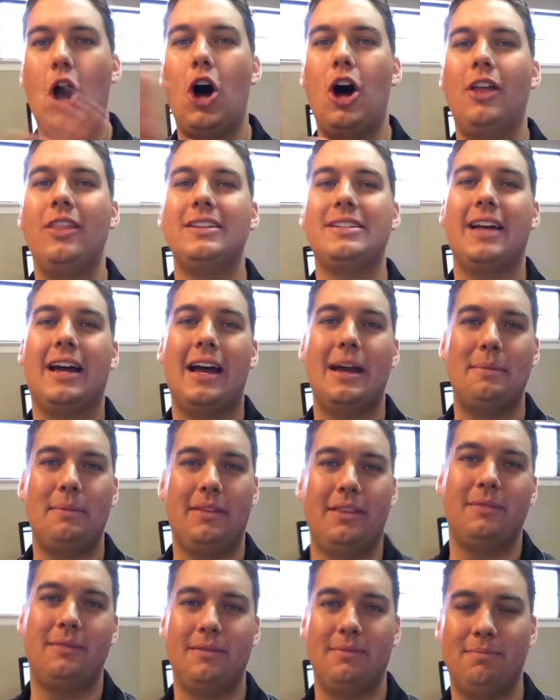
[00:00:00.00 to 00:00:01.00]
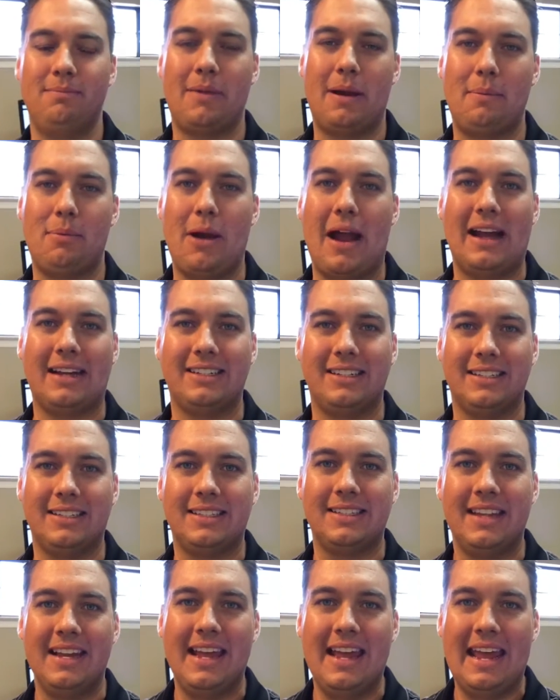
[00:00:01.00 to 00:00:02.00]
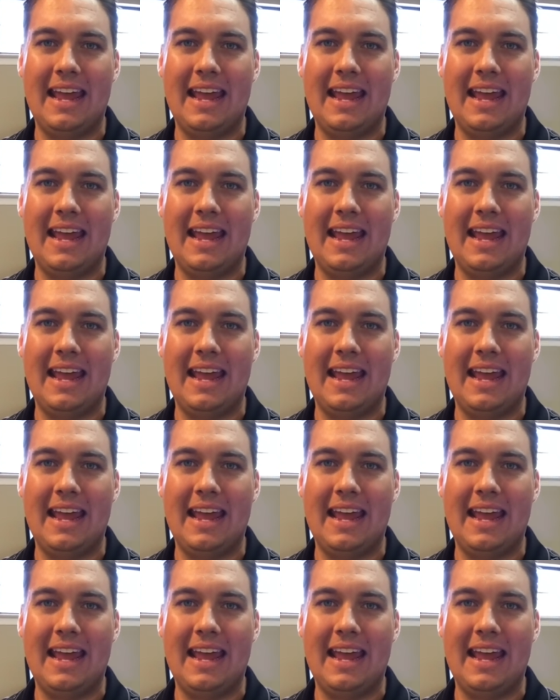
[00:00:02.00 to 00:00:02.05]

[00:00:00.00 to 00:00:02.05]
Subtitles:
all the time in my practice.